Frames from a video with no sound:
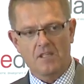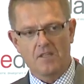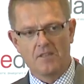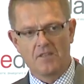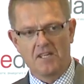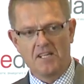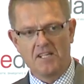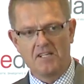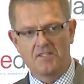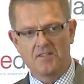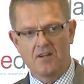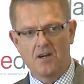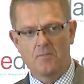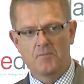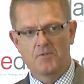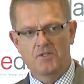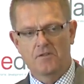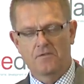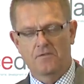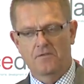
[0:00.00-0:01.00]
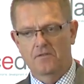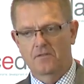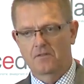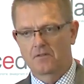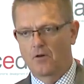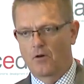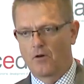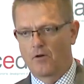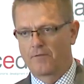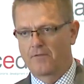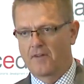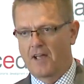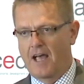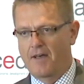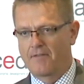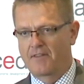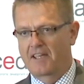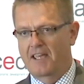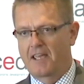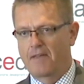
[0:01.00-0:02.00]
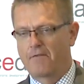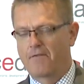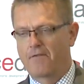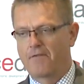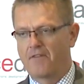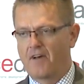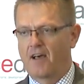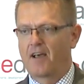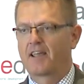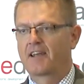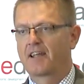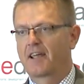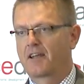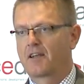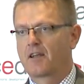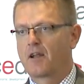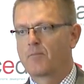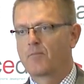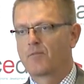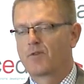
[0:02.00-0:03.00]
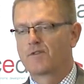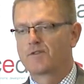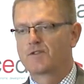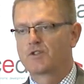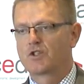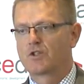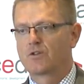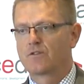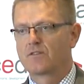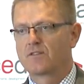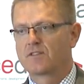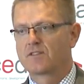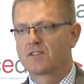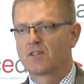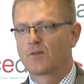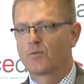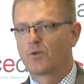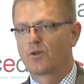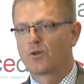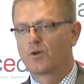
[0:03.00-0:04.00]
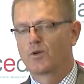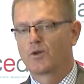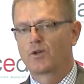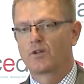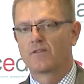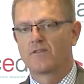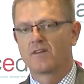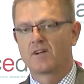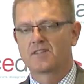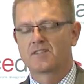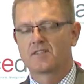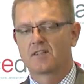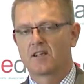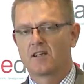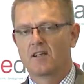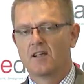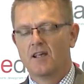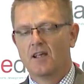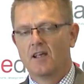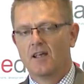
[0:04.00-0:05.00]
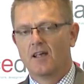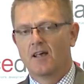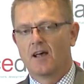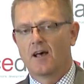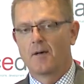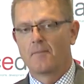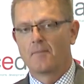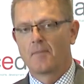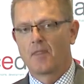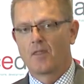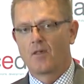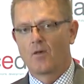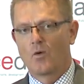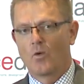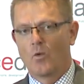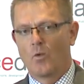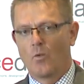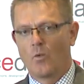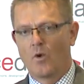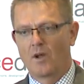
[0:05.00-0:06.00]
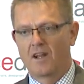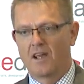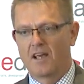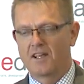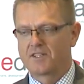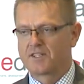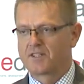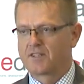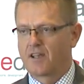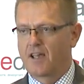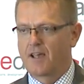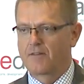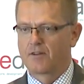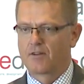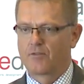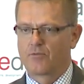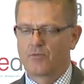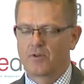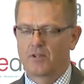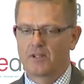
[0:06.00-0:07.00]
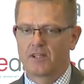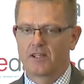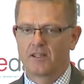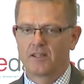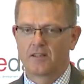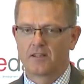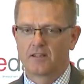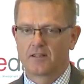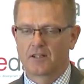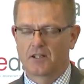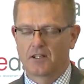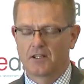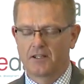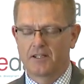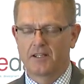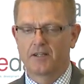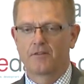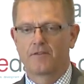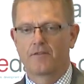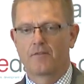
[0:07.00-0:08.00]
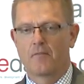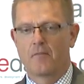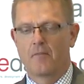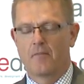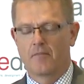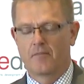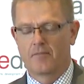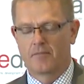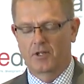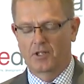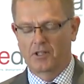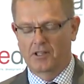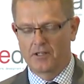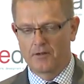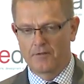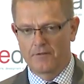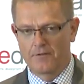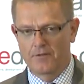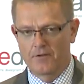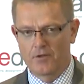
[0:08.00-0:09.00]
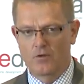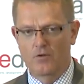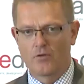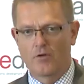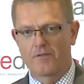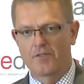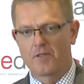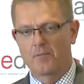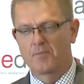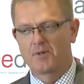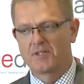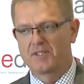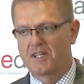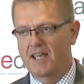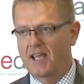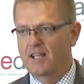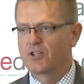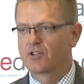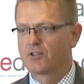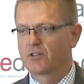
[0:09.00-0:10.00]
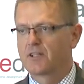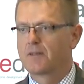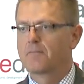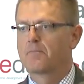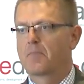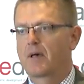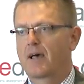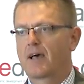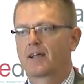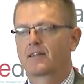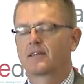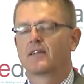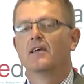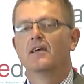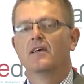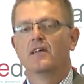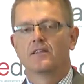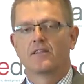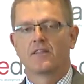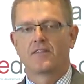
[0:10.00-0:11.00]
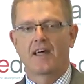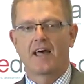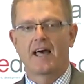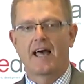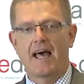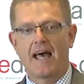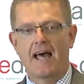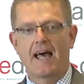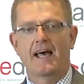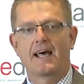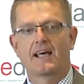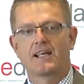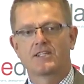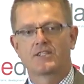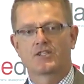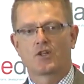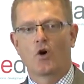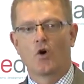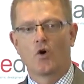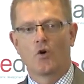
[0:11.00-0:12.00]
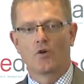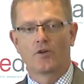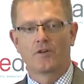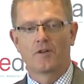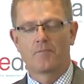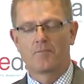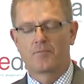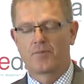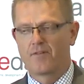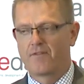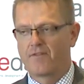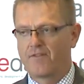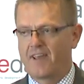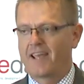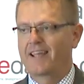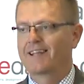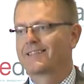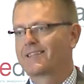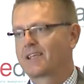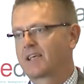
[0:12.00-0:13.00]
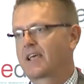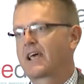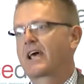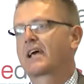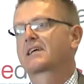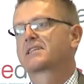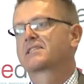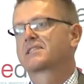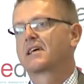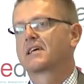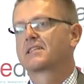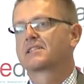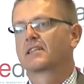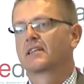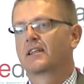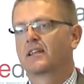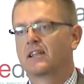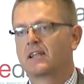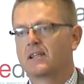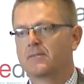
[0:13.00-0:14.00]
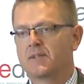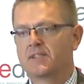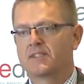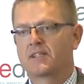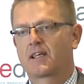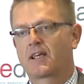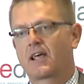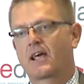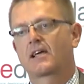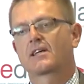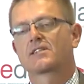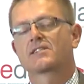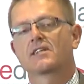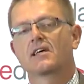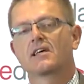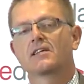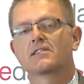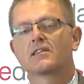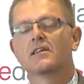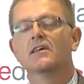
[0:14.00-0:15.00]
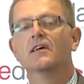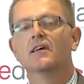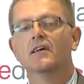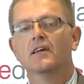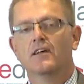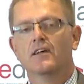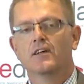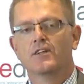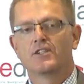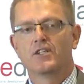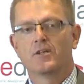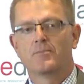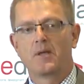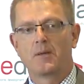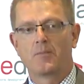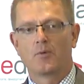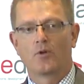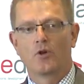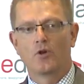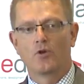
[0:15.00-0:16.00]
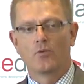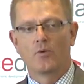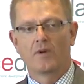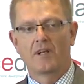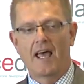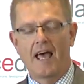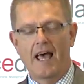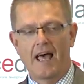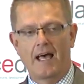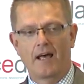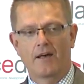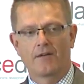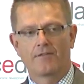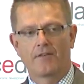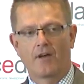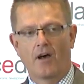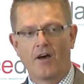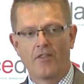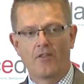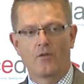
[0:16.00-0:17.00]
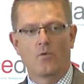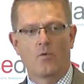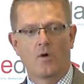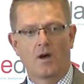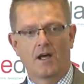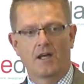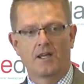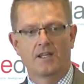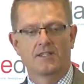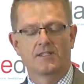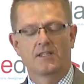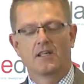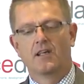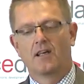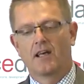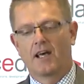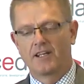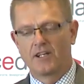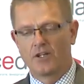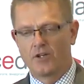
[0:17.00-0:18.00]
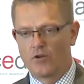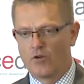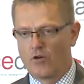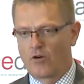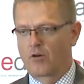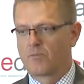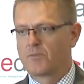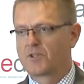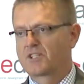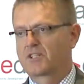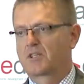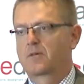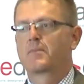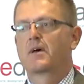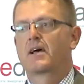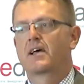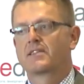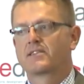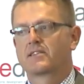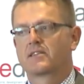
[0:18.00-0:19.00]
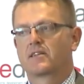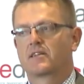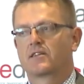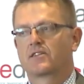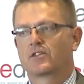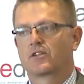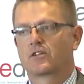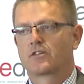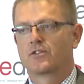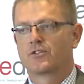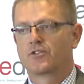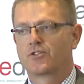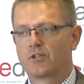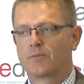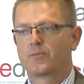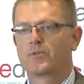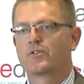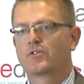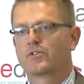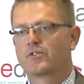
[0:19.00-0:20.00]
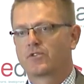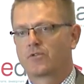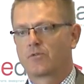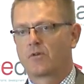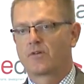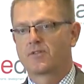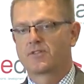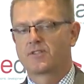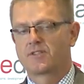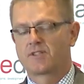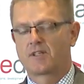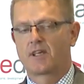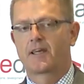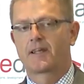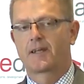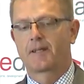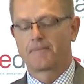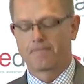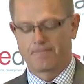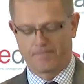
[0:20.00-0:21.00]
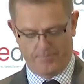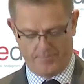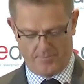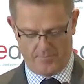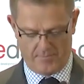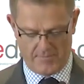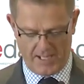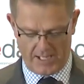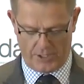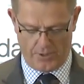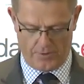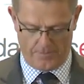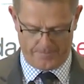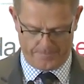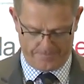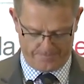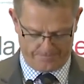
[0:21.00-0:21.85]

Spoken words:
that in terms of having a finite number of students that will go to university, one has to have a really clear view of the potential impact that has on preventing access and limiting access to people who would have otherwise an enormous capacity to contribute to our society. Thank you.